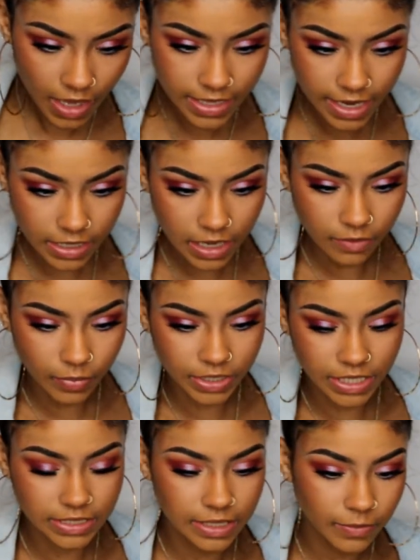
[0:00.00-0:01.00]
take another
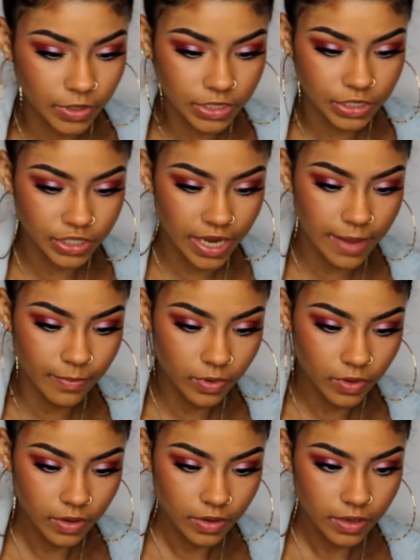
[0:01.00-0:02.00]
brush a similar to shape
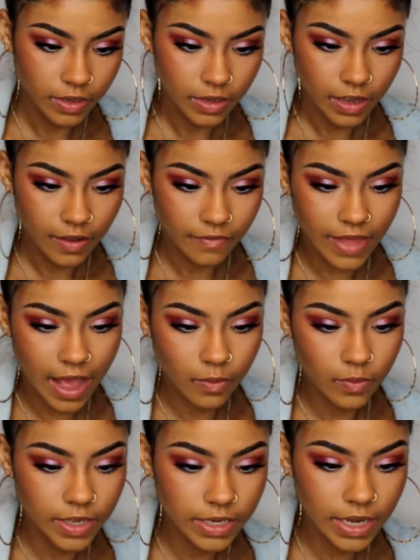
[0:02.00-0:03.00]
of that
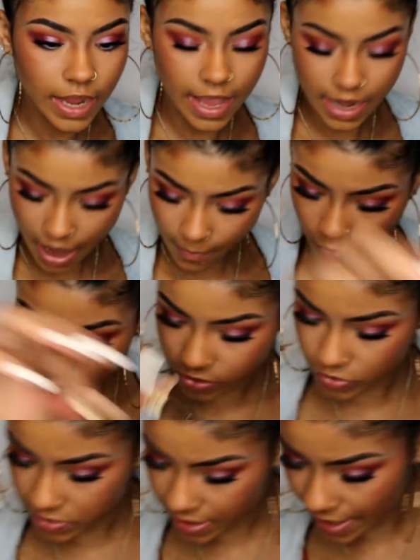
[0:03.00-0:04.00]
one, and I'm going
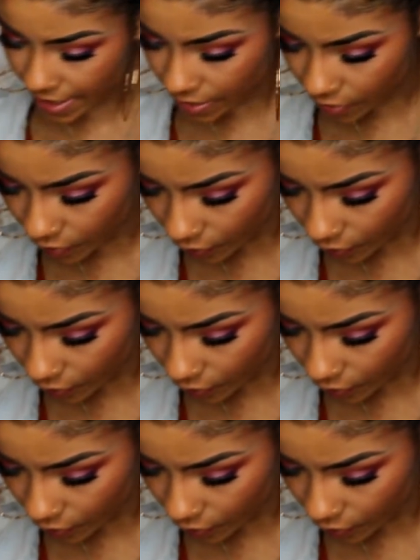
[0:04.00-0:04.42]
to take,